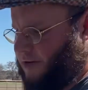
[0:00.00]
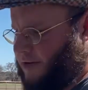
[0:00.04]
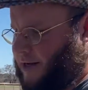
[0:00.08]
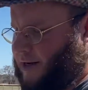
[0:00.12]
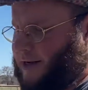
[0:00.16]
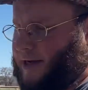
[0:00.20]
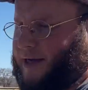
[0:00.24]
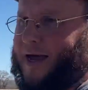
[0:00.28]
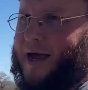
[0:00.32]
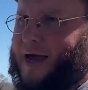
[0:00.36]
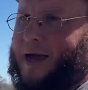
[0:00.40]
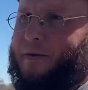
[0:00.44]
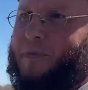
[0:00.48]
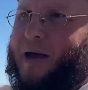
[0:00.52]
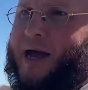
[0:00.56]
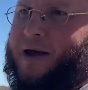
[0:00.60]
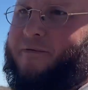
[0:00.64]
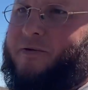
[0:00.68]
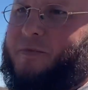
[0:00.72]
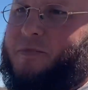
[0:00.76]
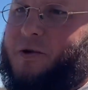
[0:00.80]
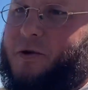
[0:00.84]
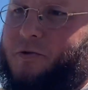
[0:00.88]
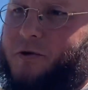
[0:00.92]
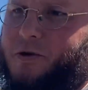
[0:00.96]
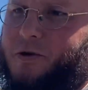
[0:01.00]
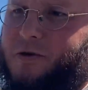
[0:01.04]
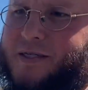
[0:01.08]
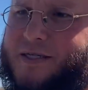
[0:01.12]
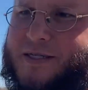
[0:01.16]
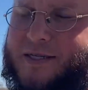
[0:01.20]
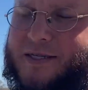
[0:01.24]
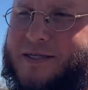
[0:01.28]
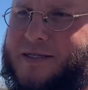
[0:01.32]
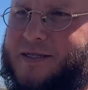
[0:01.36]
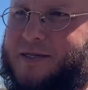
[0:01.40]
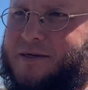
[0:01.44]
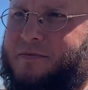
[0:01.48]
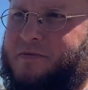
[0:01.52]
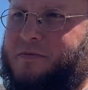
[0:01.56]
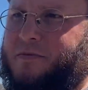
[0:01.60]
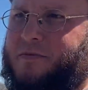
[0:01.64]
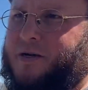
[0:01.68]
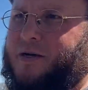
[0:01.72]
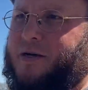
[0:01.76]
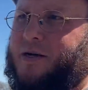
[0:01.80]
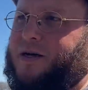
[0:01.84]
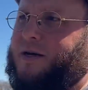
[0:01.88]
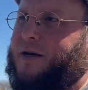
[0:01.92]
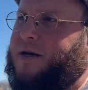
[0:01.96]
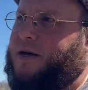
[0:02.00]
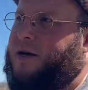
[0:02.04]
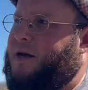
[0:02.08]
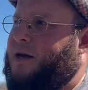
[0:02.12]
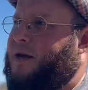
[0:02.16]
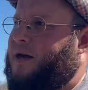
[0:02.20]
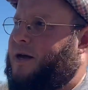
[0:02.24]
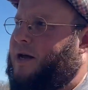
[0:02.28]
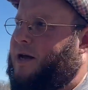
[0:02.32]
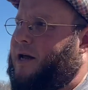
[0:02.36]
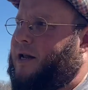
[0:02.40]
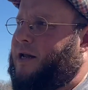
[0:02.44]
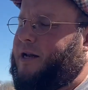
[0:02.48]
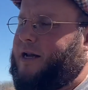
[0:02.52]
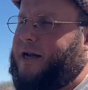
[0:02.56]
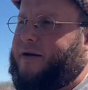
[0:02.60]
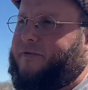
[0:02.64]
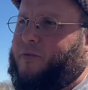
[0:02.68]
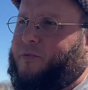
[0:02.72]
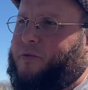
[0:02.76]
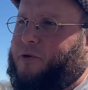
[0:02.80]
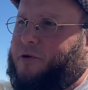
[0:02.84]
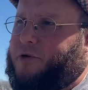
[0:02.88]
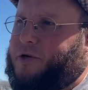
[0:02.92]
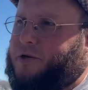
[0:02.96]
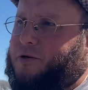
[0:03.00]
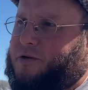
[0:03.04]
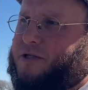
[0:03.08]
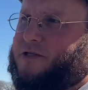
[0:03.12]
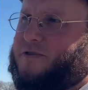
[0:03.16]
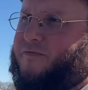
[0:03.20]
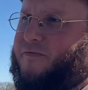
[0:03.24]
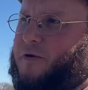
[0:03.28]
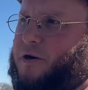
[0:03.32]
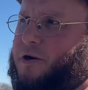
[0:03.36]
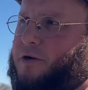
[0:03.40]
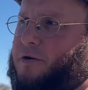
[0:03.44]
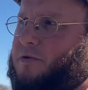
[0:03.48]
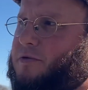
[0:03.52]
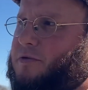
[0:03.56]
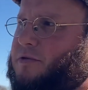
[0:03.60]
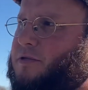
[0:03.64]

and it came back from the root system and it never produced fruit.